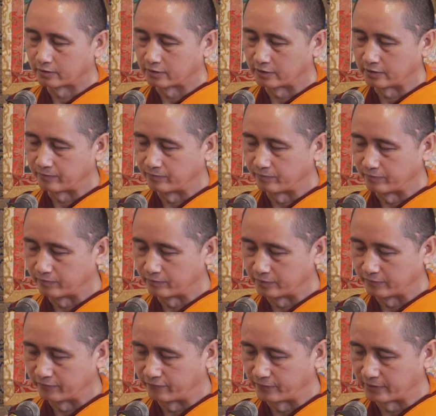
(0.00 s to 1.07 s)
the
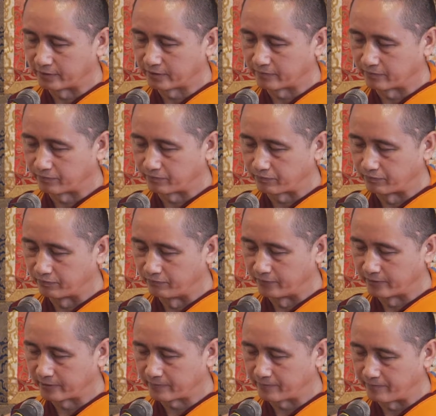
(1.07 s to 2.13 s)
the very
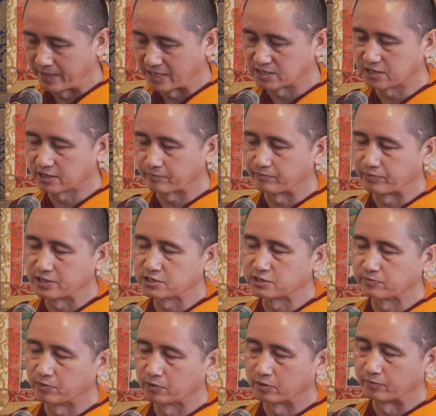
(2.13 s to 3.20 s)
very basic
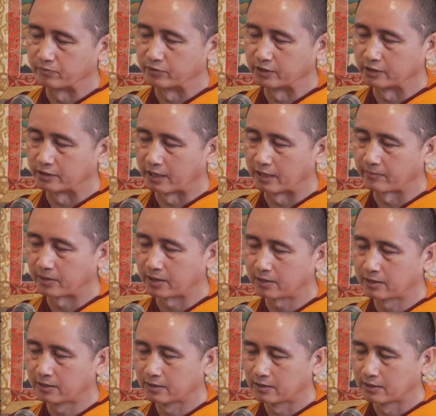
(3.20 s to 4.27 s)
principle of Buddha Dharma
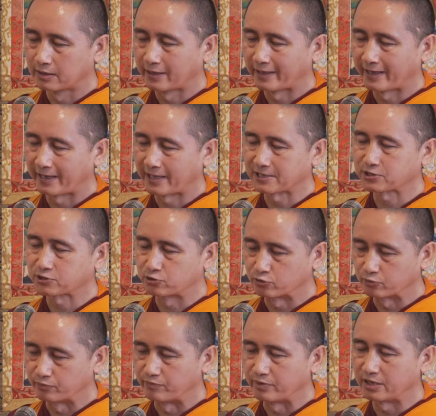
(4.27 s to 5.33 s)
has
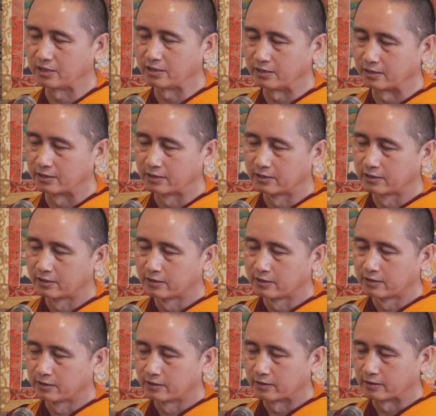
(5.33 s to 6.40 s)
to be
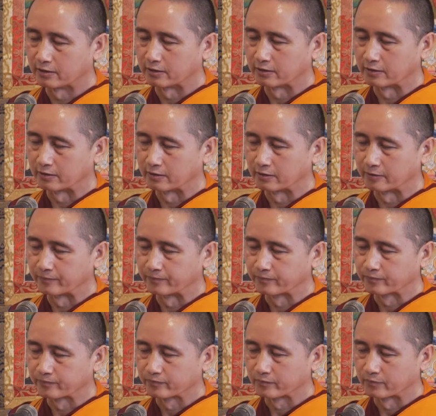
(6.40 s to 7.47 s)
uh, uh,
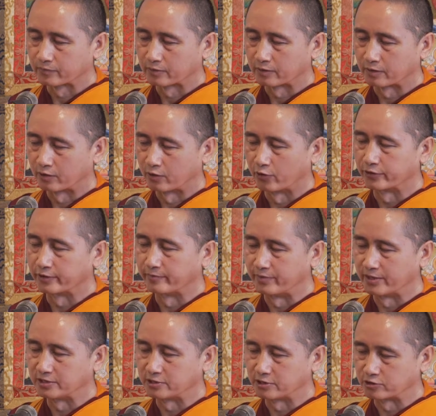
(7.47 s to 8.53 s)
on the
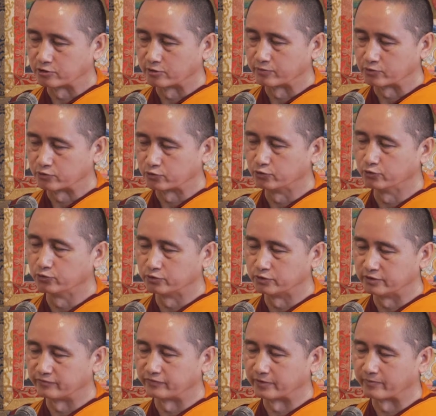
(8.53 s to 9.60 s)
basis of two
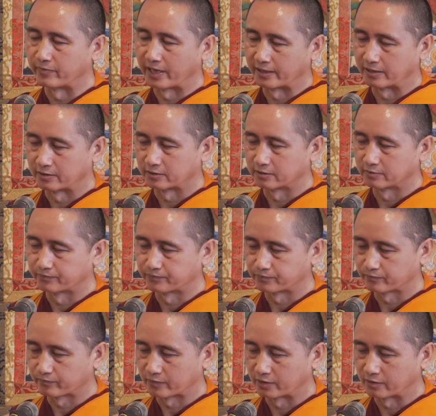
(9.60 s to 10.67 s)
different minds.
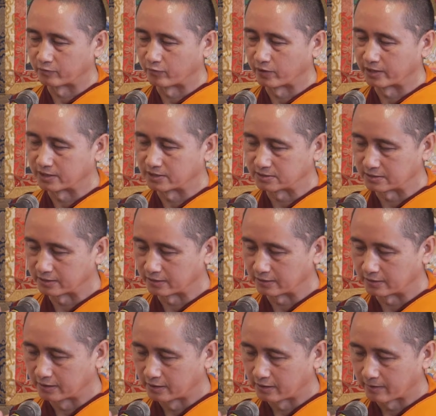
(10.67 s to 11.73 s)
The one is the
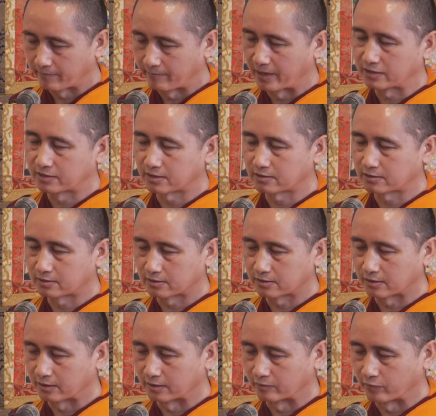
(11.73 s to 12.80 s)
method,
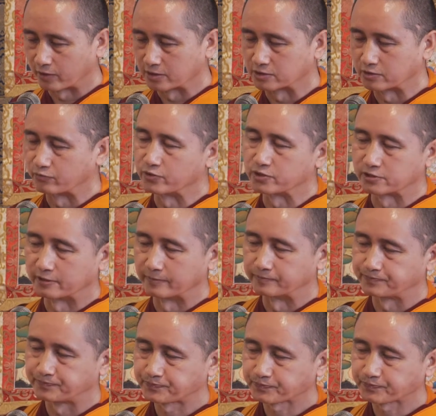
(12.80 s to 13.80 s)
and one is the wisdom.